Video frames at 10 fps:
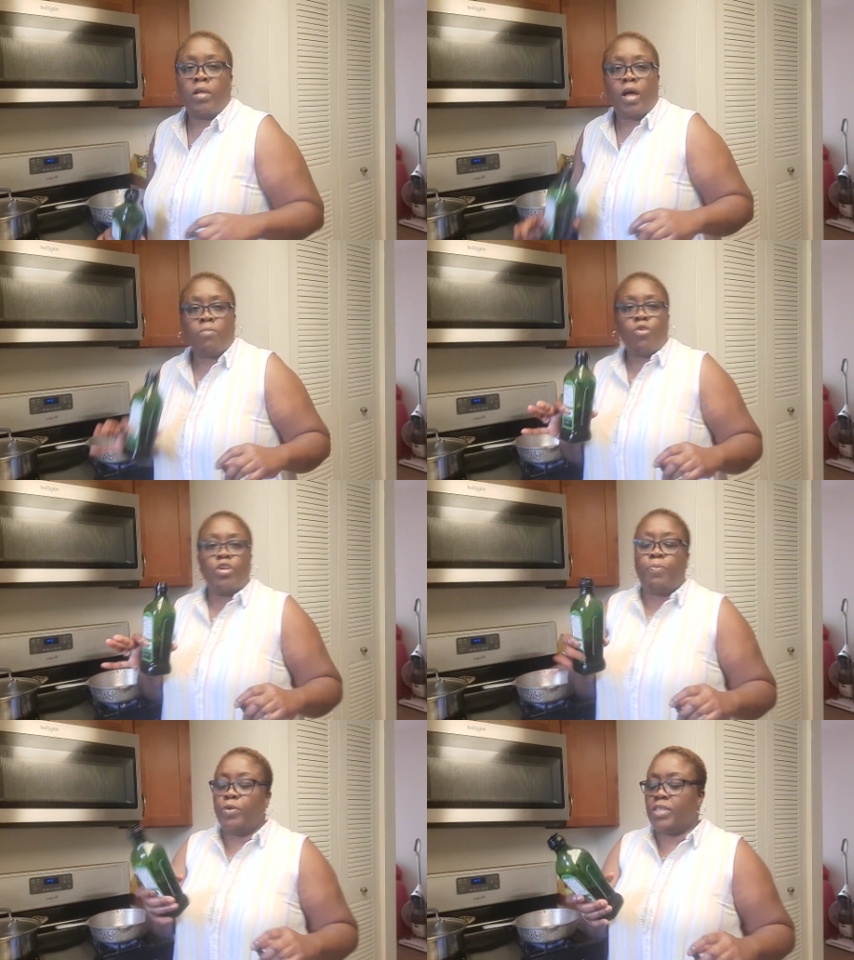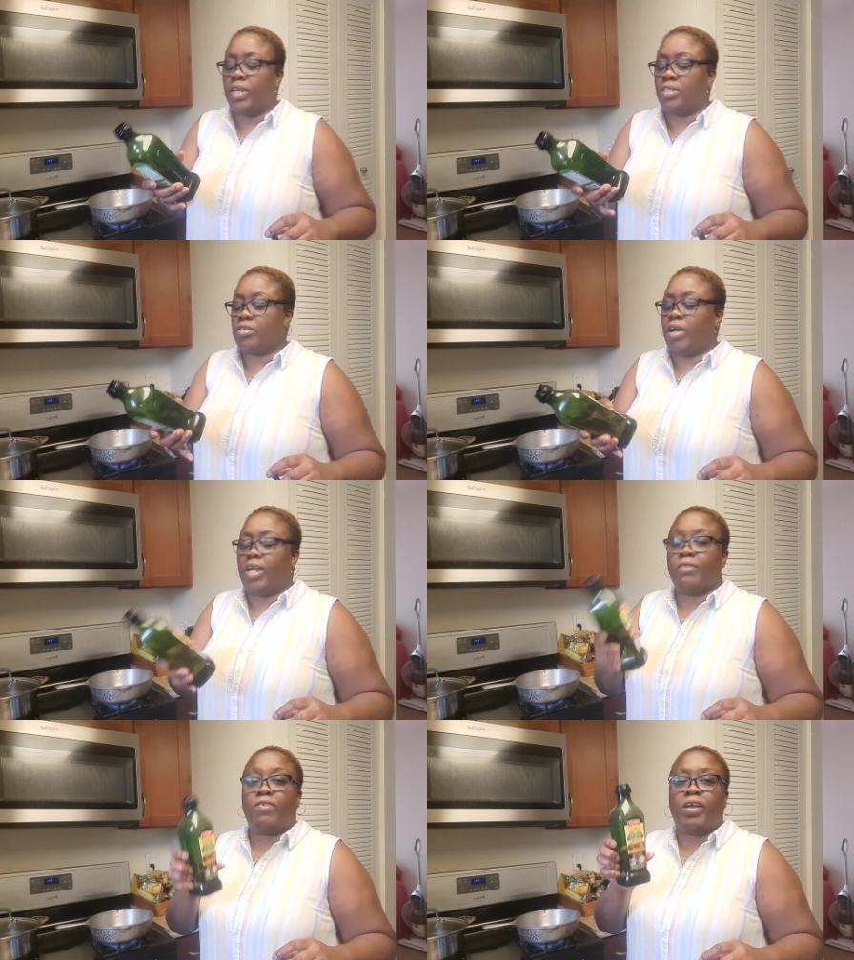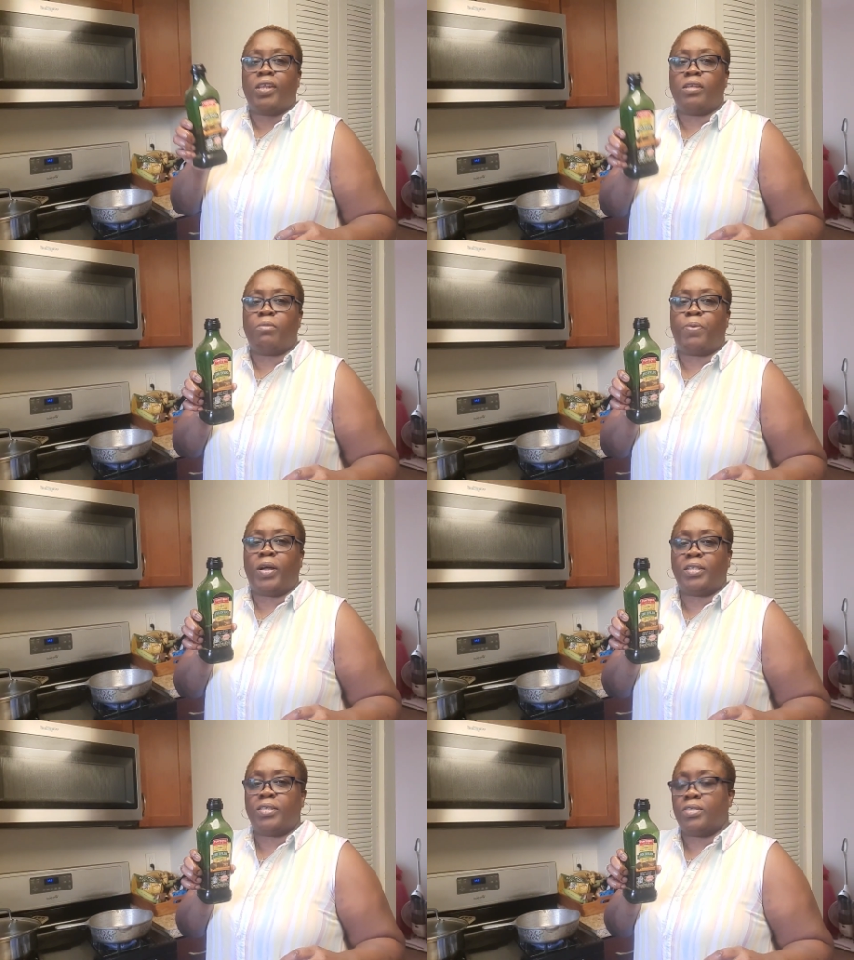I'm going to put a little olive oil in the pot.